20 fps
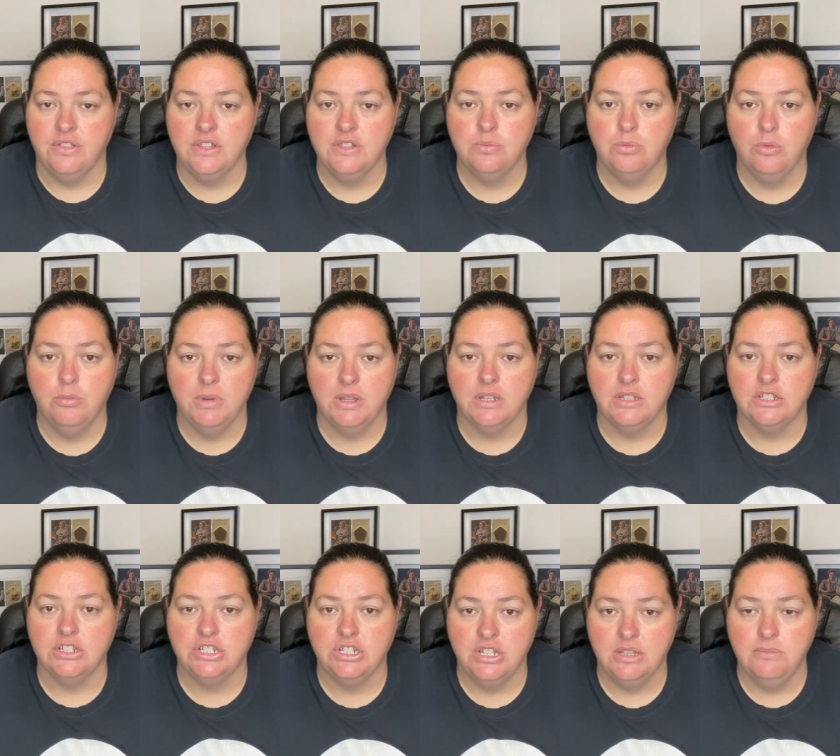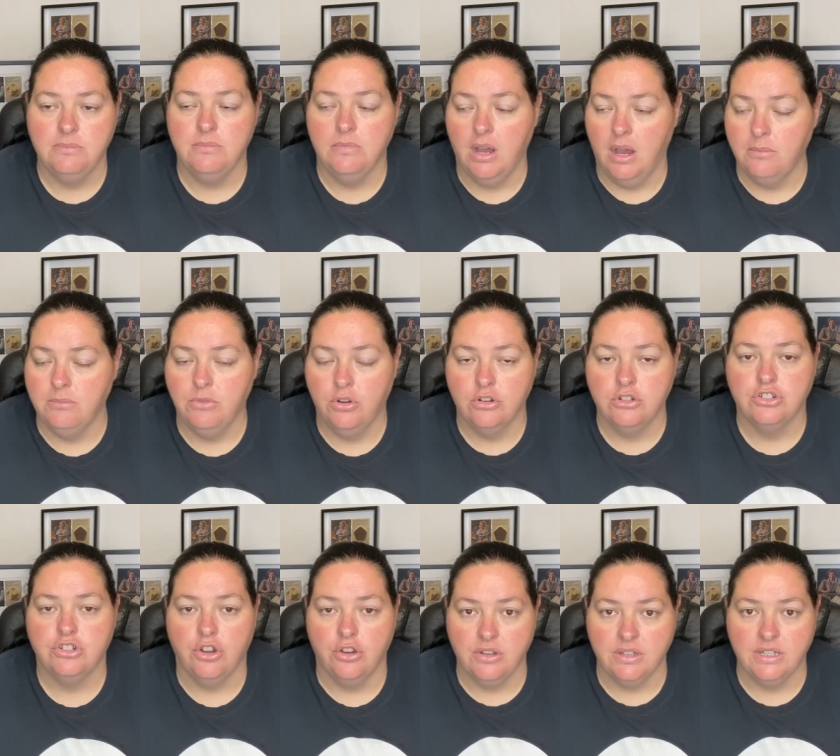this woman she i'm not
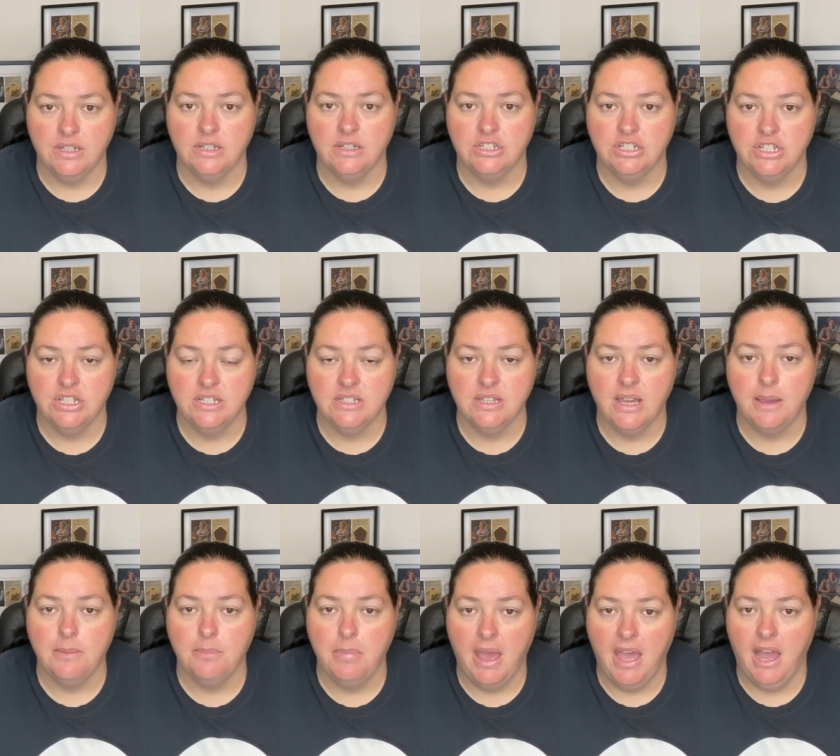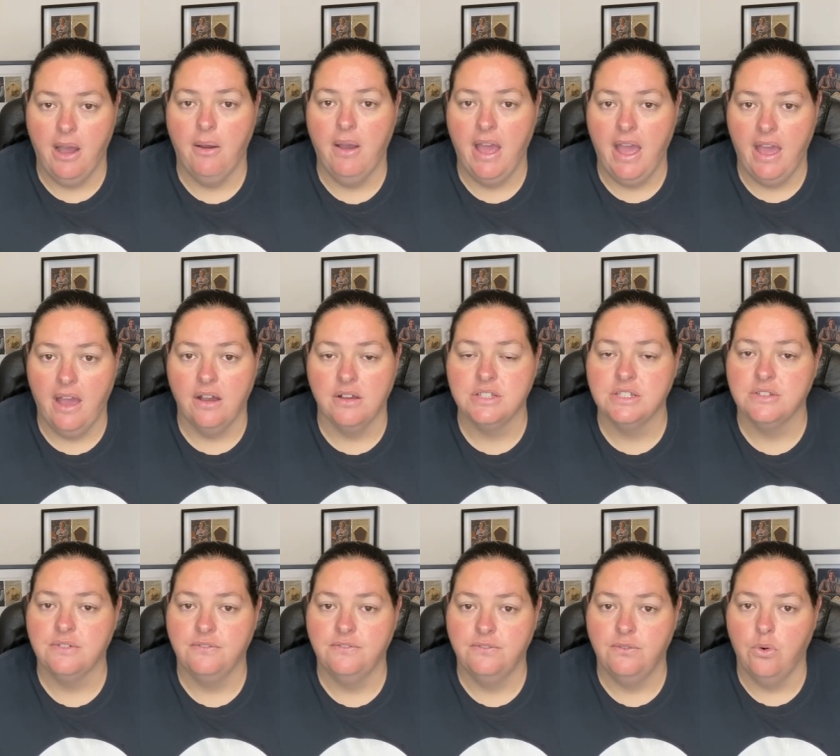joking she is a
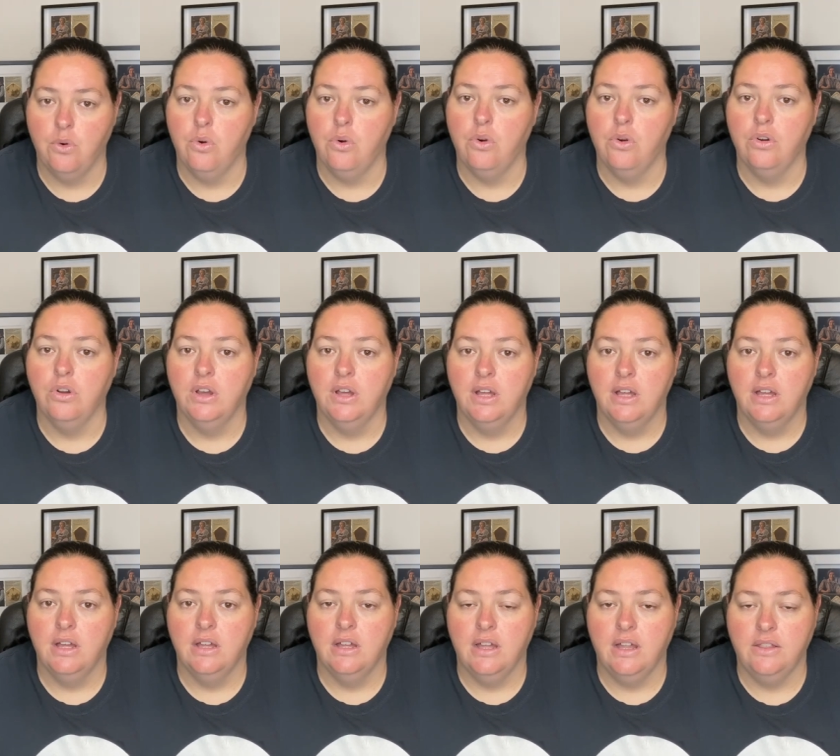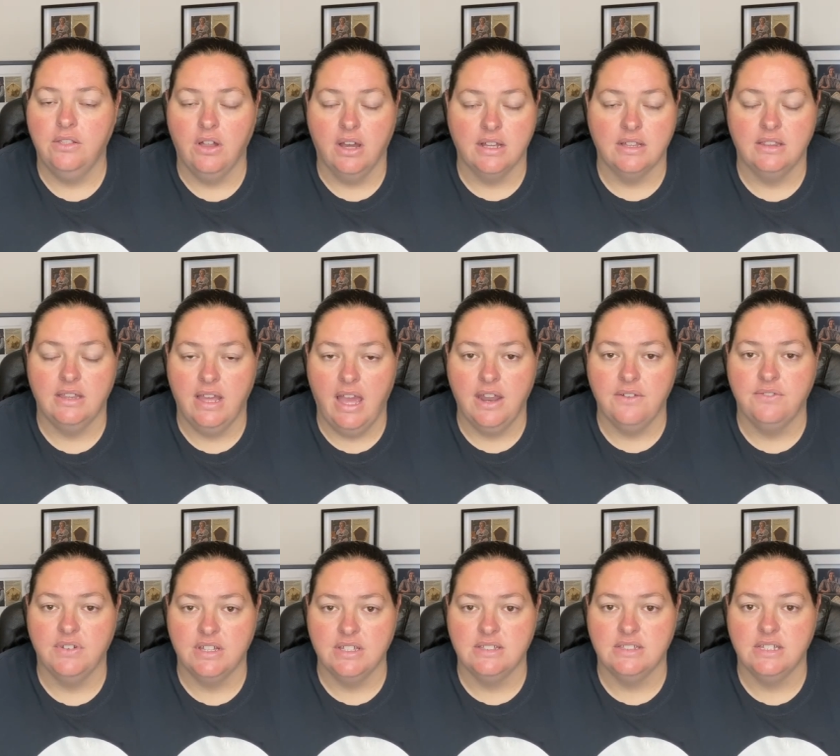powerhouse for like the
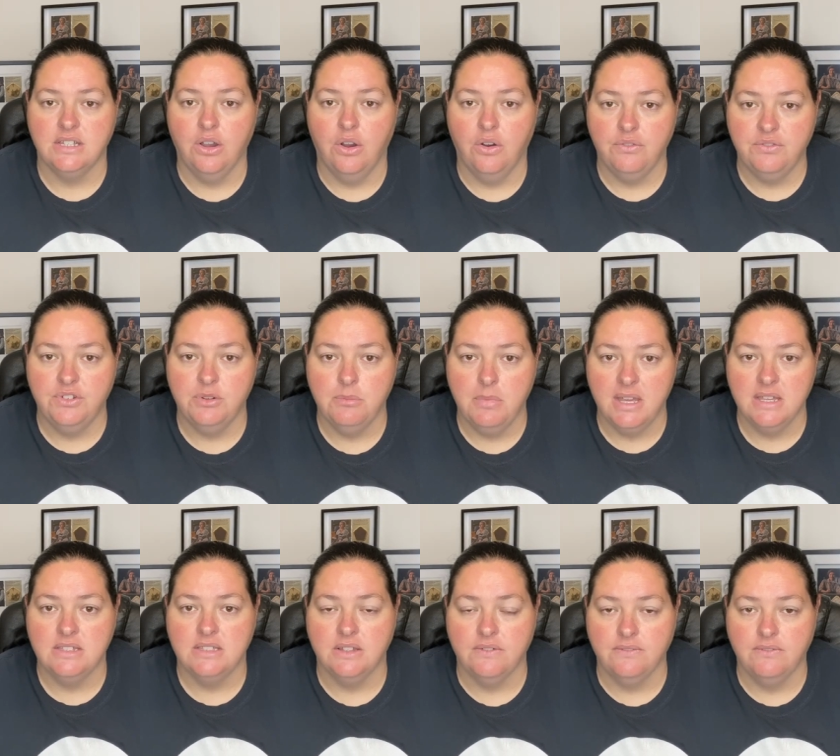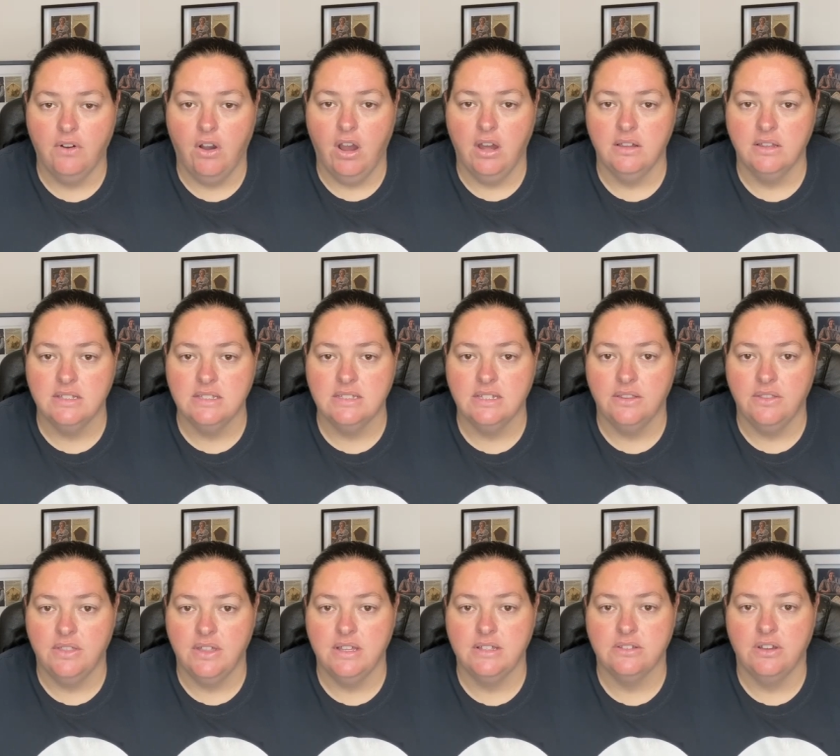advocacy of domestic violence
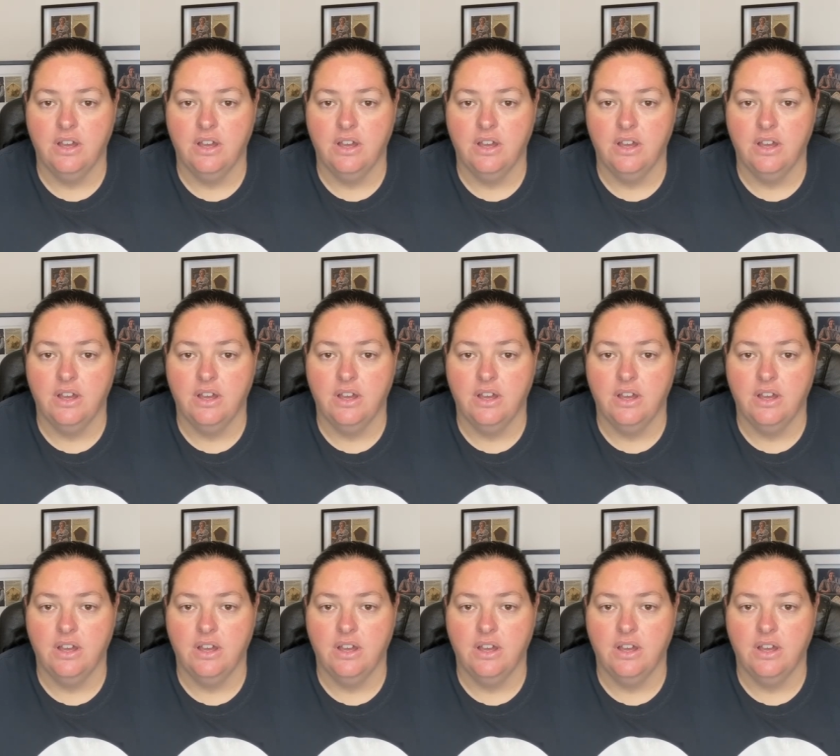and things